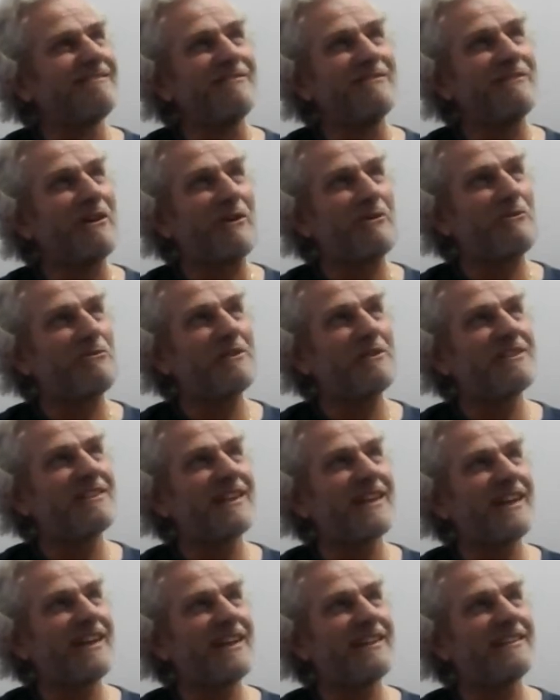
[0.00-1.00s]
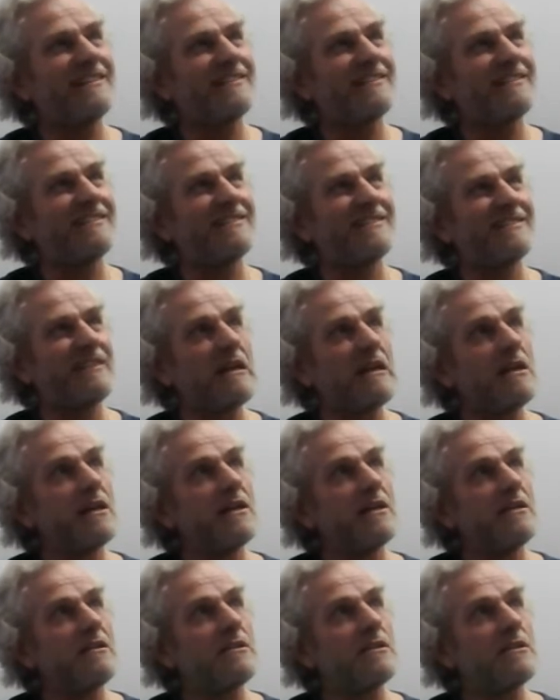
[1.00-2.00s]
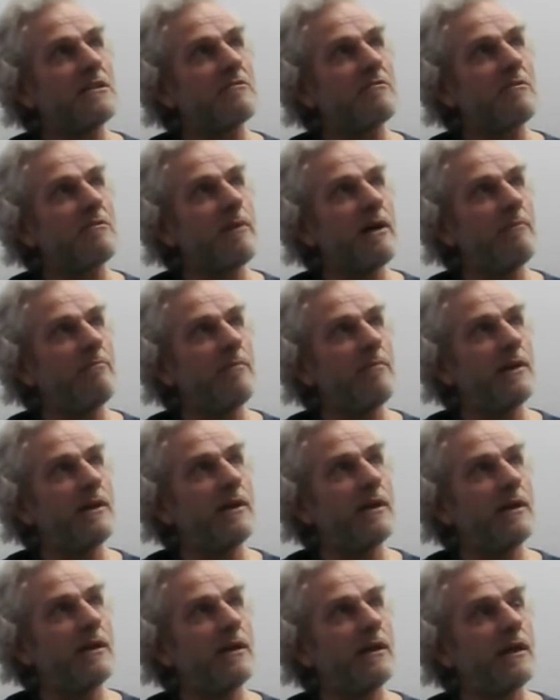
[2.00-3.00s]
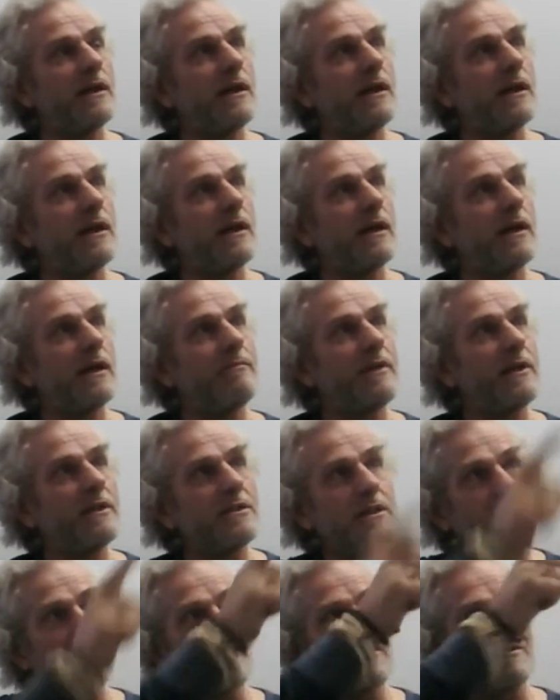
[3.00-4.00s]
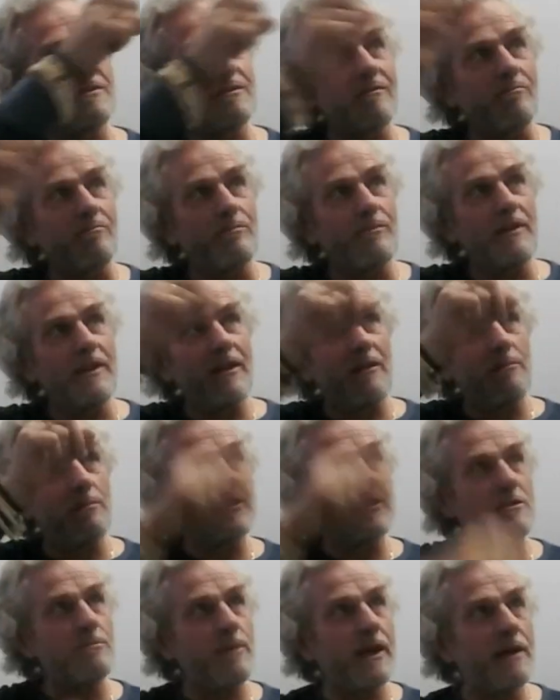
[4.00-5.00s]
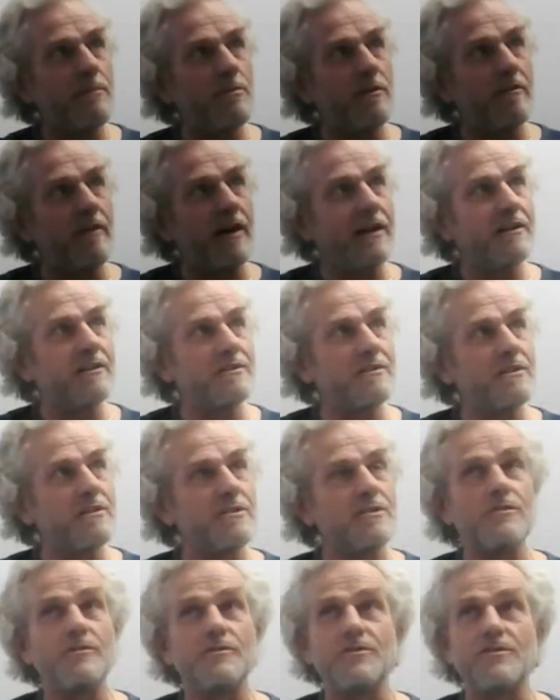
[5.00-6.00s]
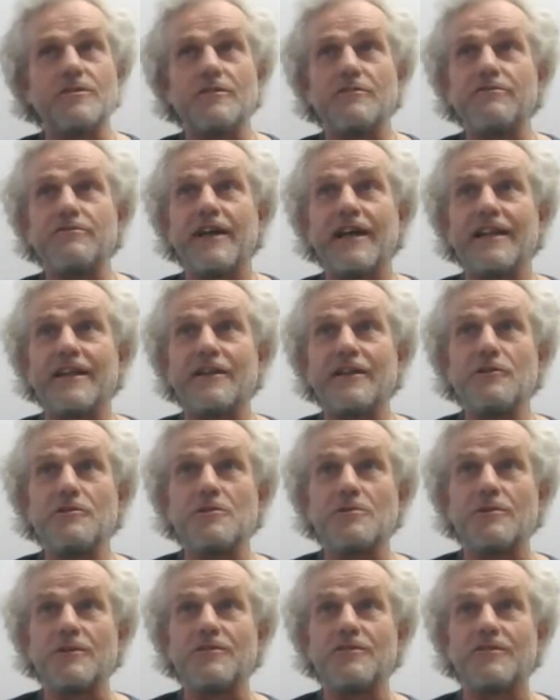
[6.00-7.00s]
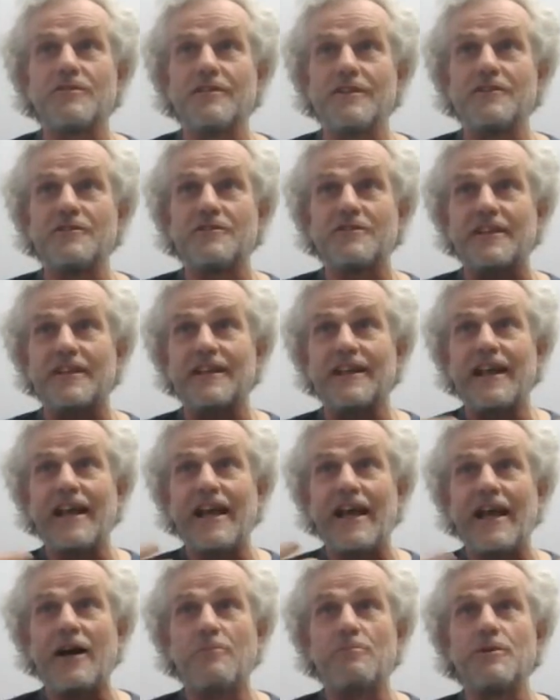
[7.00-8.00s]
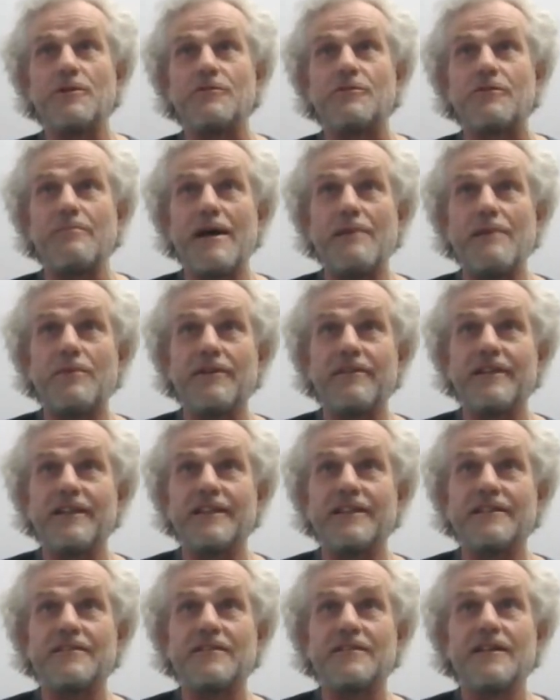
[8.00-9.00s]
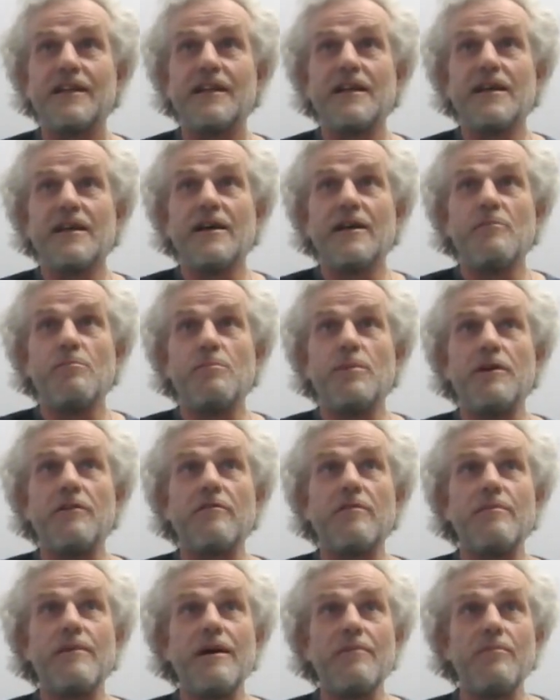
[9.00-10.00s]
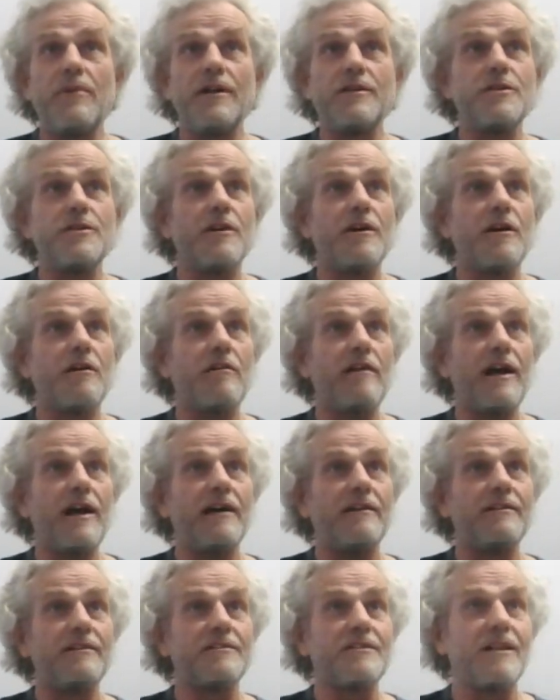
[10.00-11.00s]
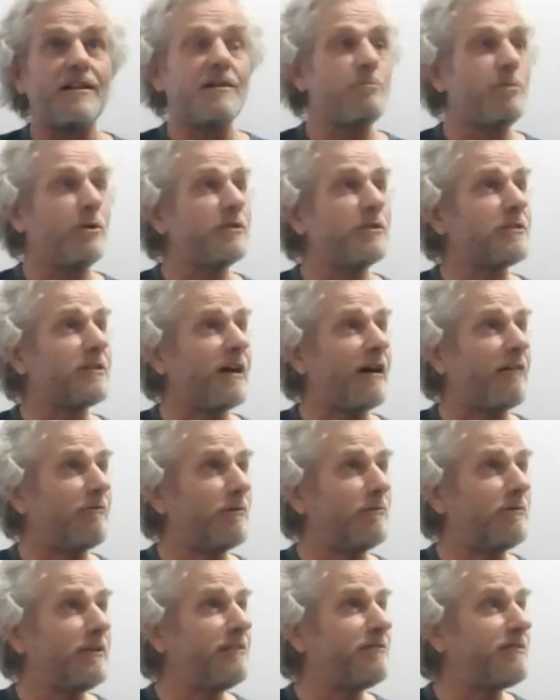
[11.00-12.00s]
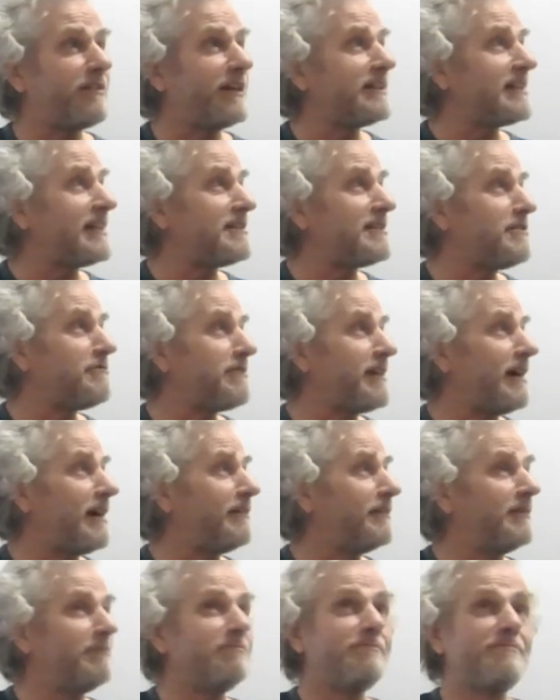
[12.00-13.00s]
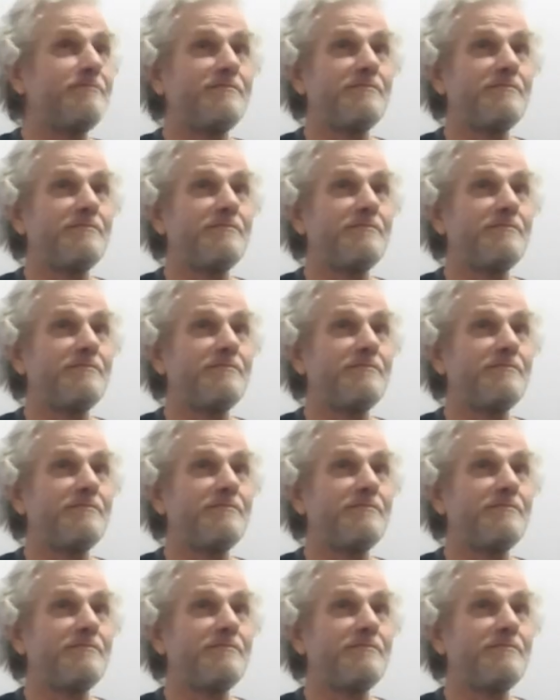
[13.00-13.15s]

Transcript: Not always the case. Just remember, there's little bits of paper around because this is all still fairly new to us, so these are to help us remember things. But remember, as you go around, it's like the Boy Scout rule: leave things as you found them.